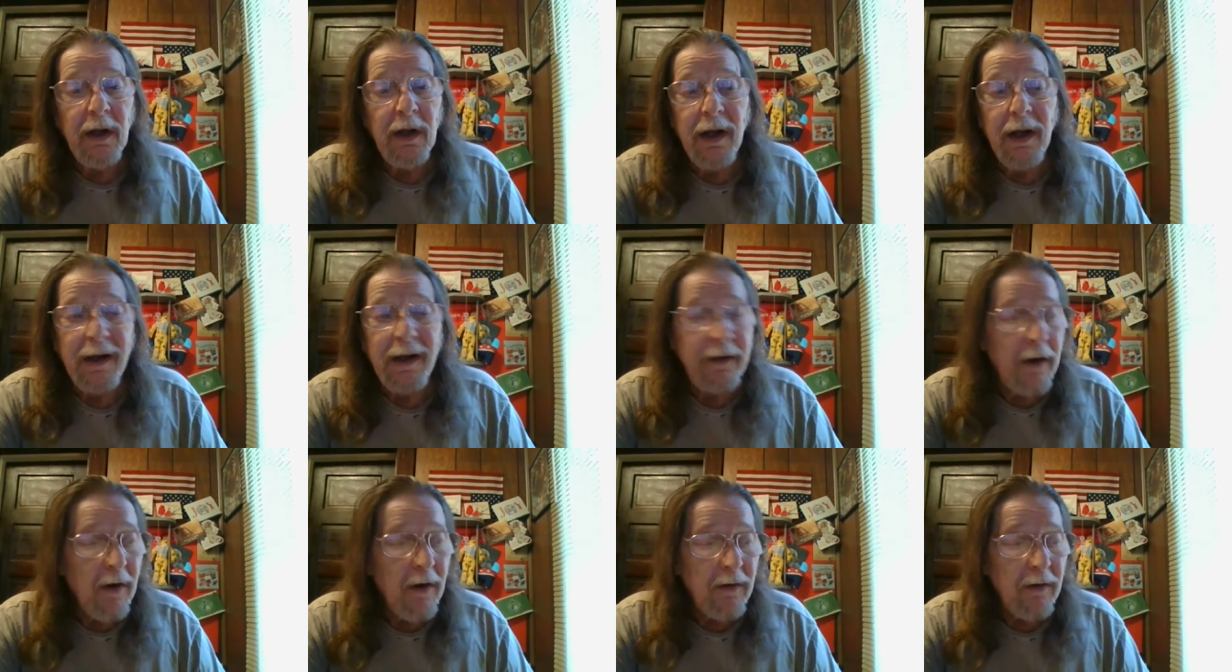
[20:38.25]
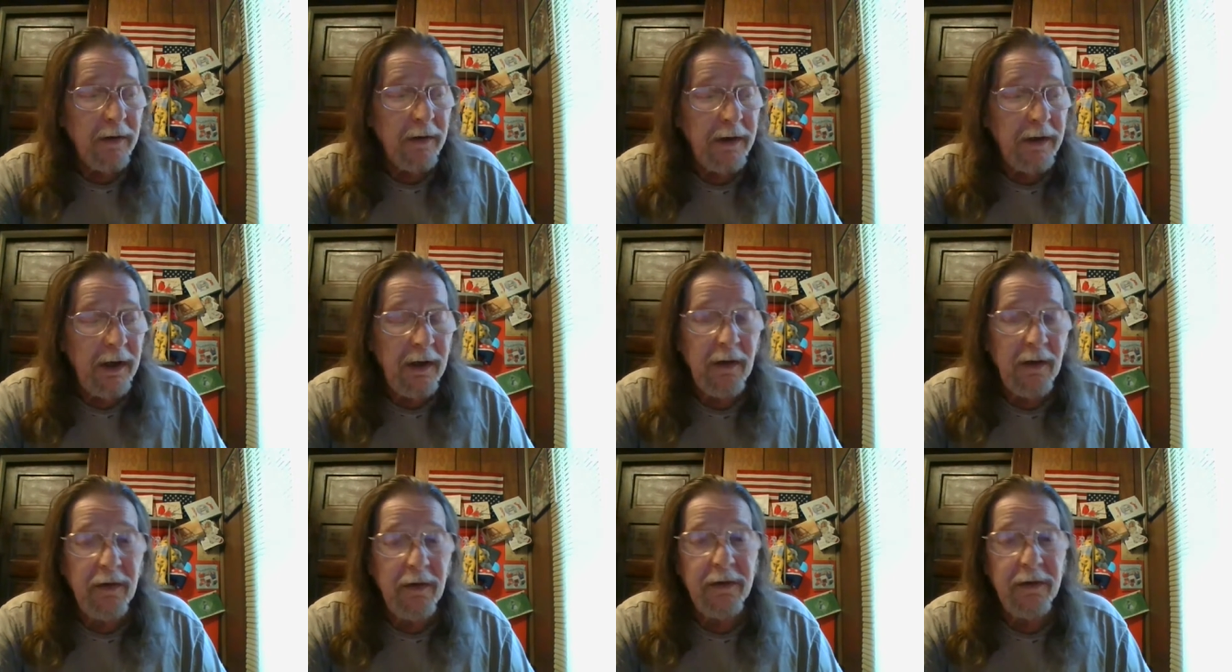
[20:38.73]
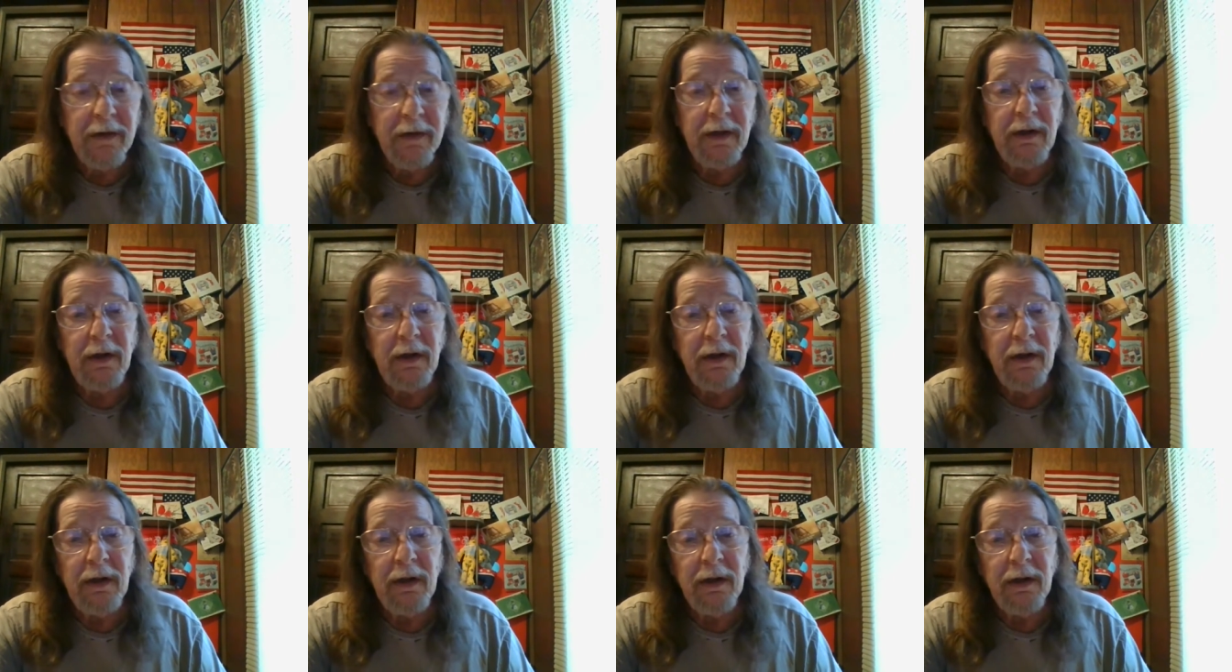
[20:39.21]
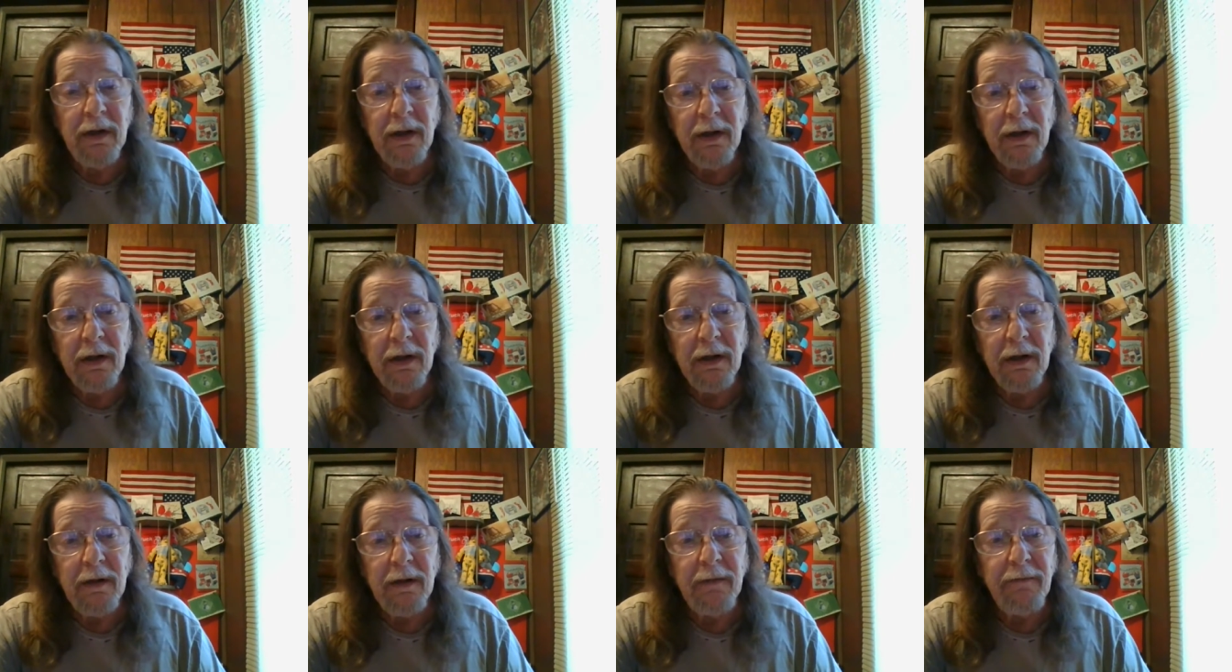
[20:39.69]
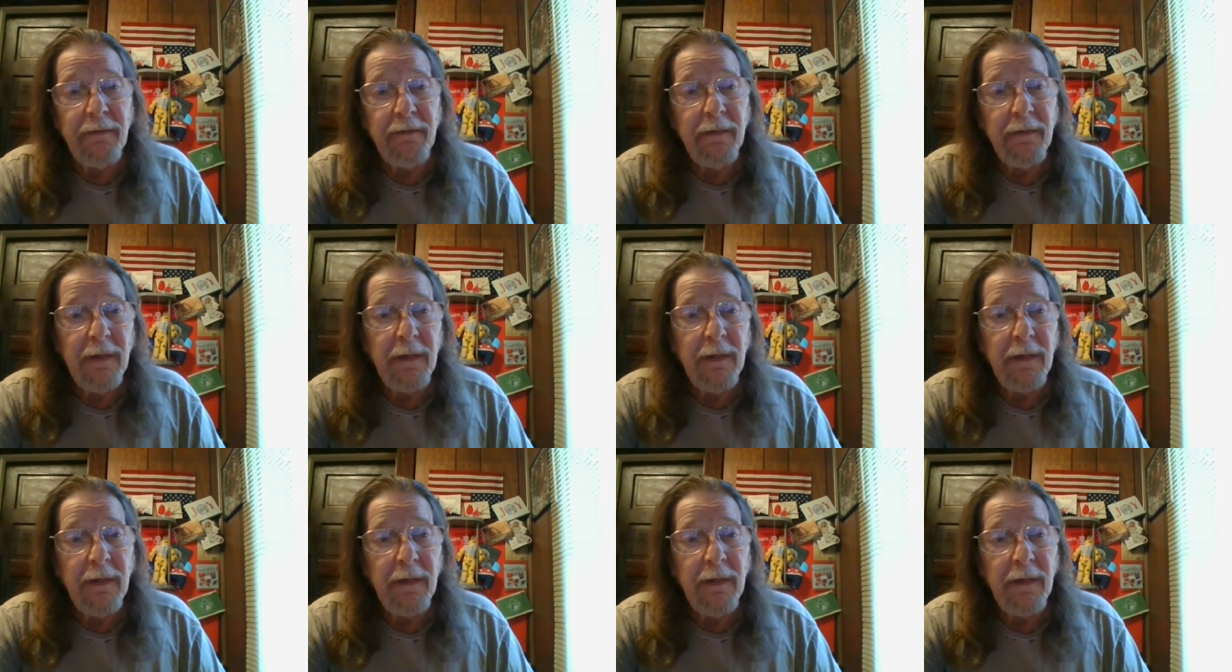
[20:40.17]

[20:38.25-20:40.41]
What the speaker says: I don't use it. Uh,